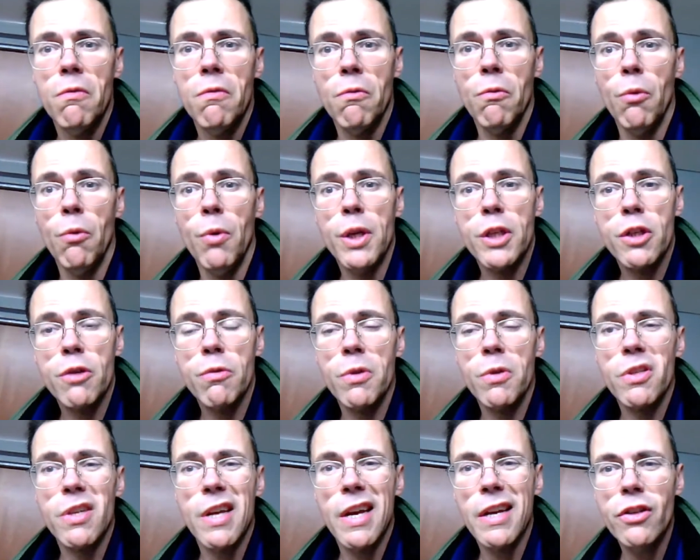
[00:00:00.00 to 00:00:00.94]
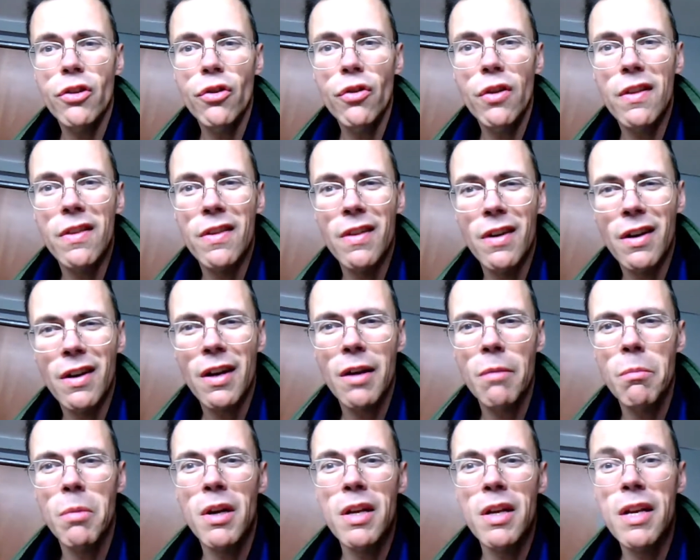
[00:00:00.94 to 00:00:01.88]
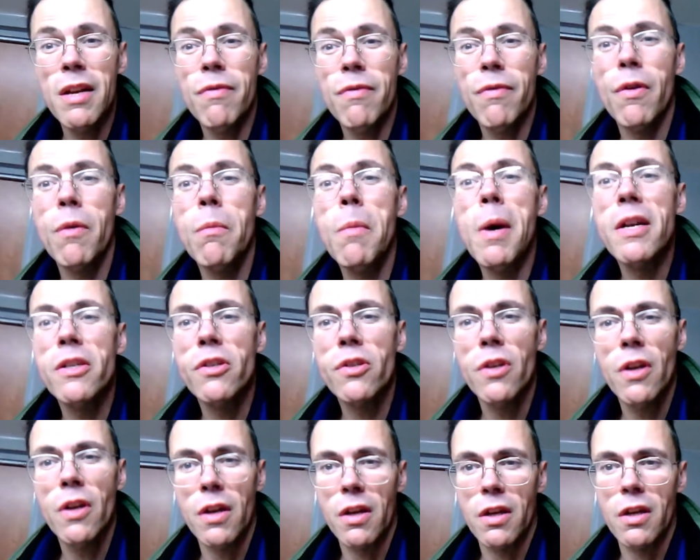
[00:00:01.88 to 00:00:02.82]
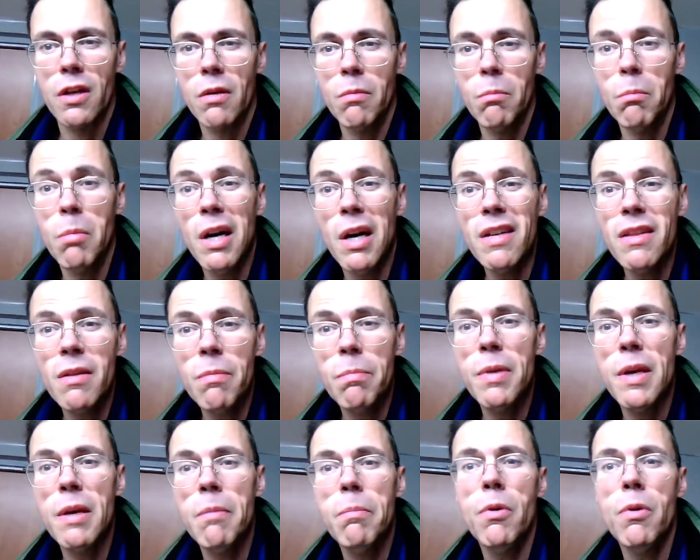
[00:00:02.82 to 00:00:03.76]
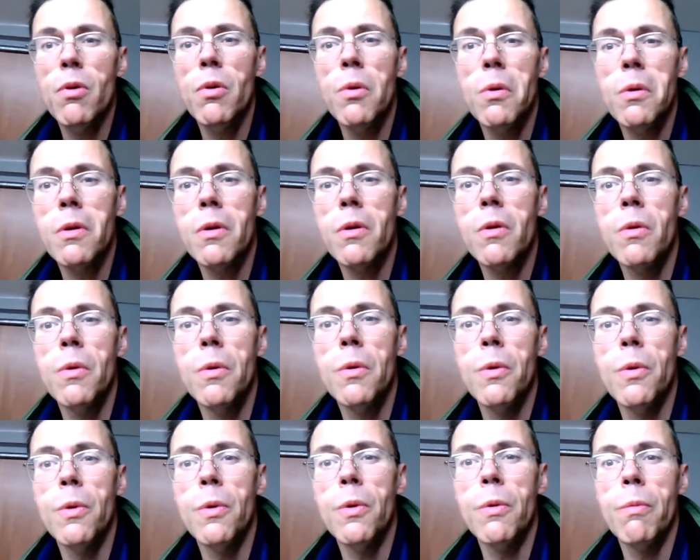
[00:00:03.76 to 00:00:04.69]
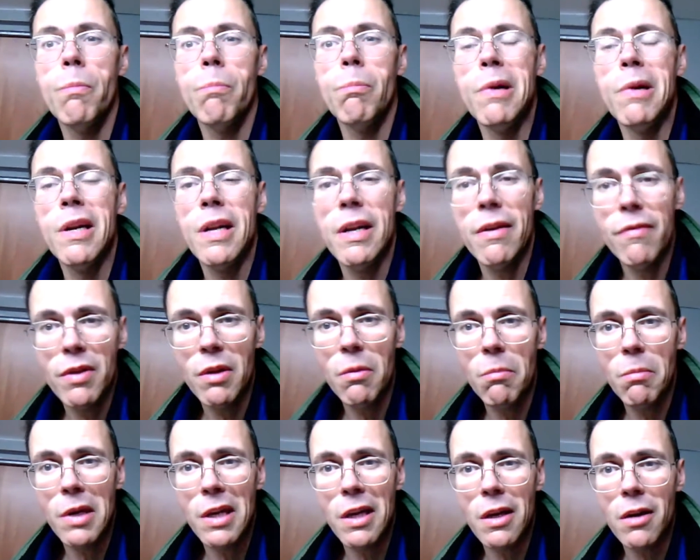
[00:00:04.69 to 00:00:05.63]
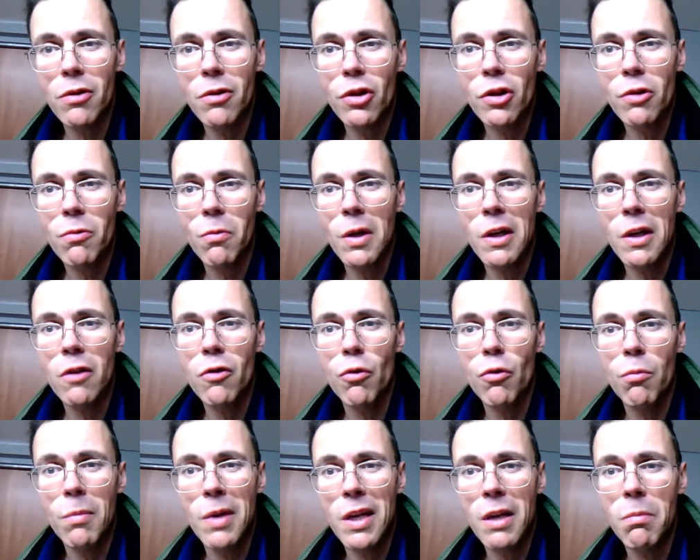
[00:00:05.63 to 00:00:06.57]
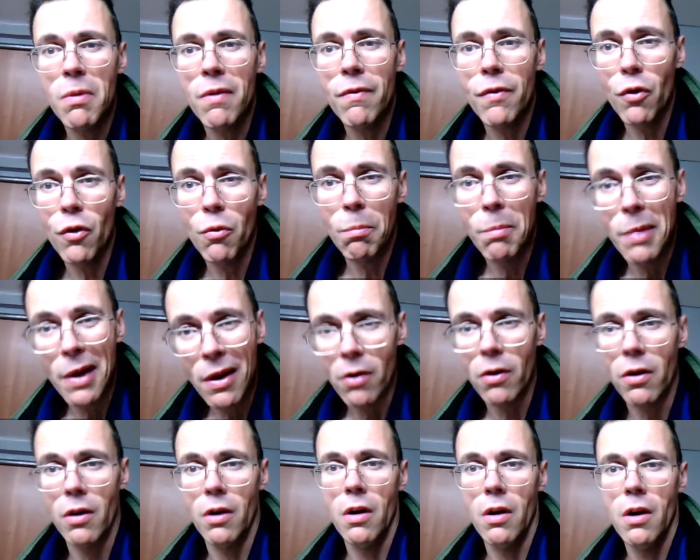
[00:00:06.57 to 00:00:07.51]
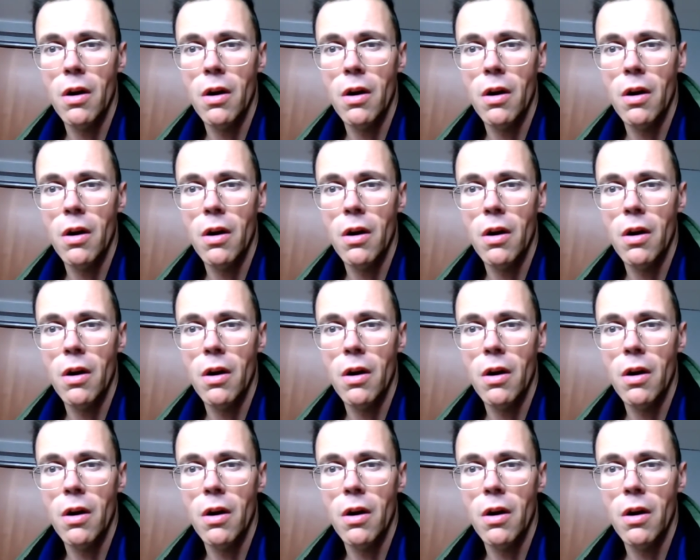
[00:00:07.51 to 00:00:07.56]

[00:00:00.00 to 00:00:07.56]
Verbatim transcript: which was actually done, I believe, for my sake, by the people who believed in me or just wanted to make me feel better